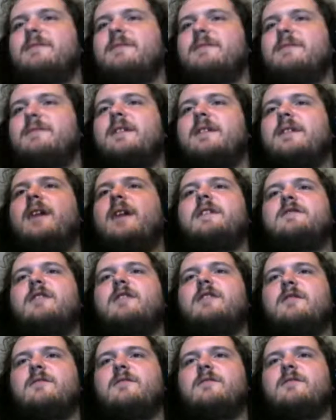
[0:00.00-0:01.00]
when she says
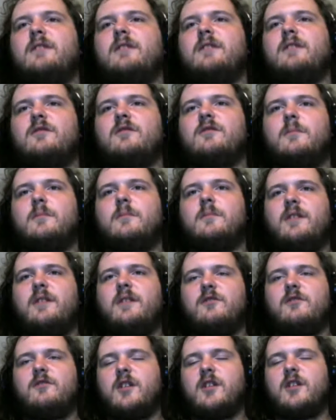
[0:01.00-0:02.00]
something else to him, he's then just
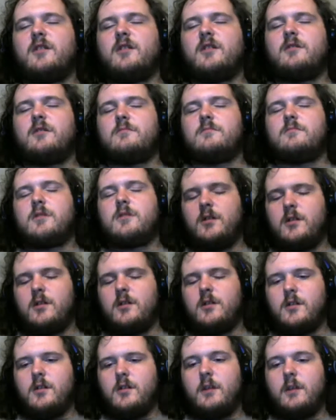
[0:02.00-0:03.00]
like,
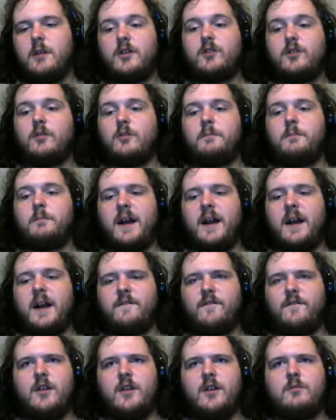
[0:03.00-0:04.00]
"I'm gonna come back
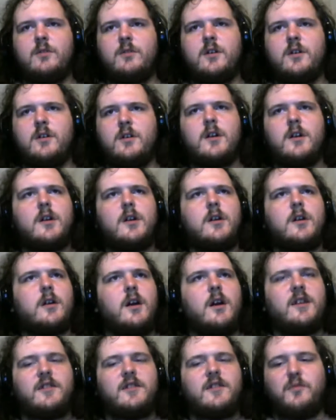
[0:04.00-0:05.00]
for you,"
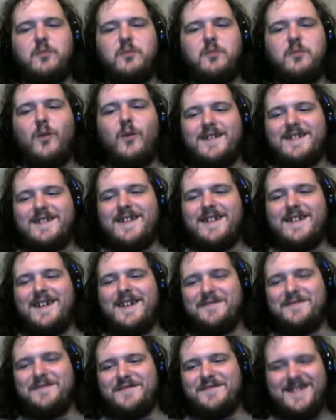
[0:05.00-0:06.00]
and just walks
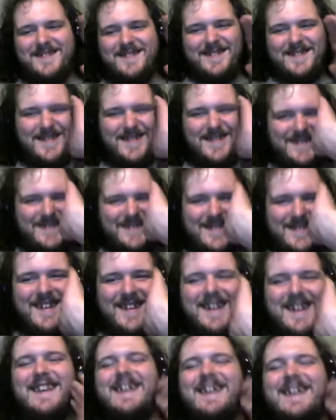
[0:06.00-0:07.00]
off.
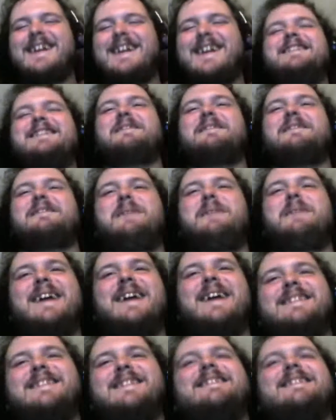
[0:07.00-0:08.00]
Like he's just pissed
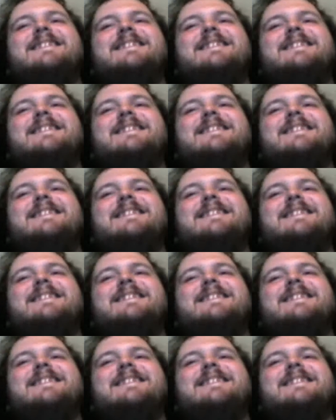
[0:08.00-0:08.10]
that she's not